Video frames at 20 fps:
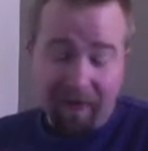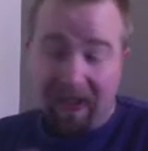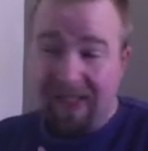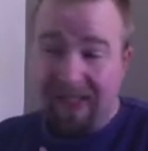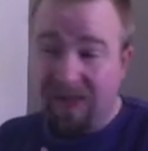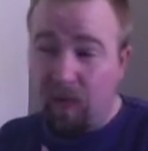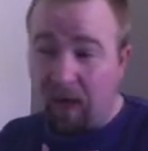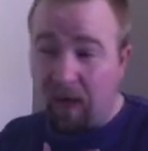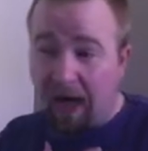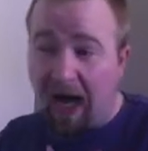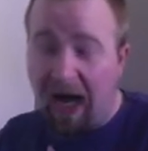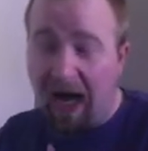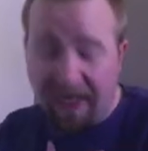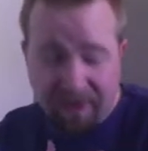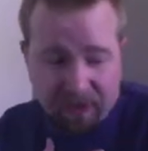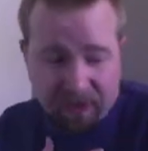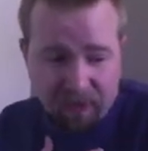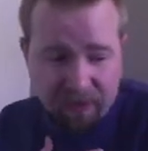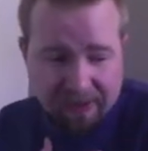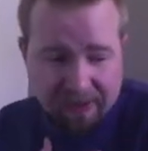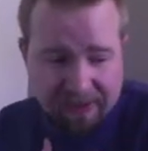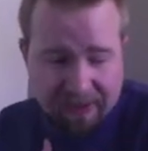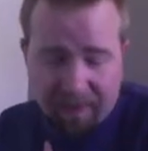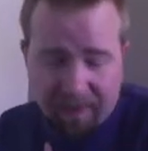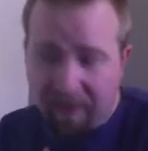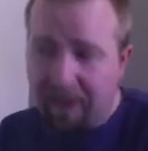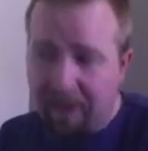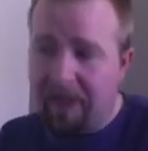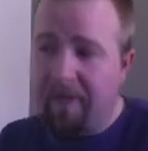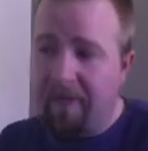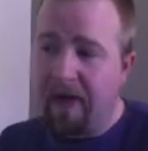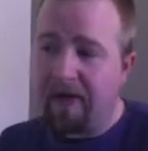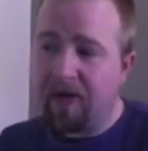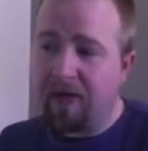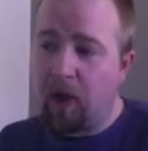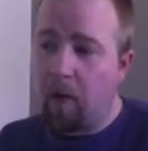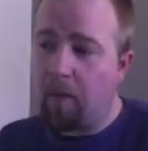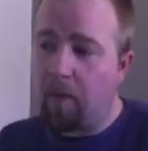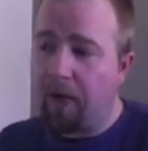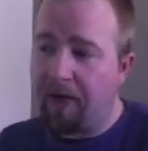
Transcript: That's what I do to send my emails out.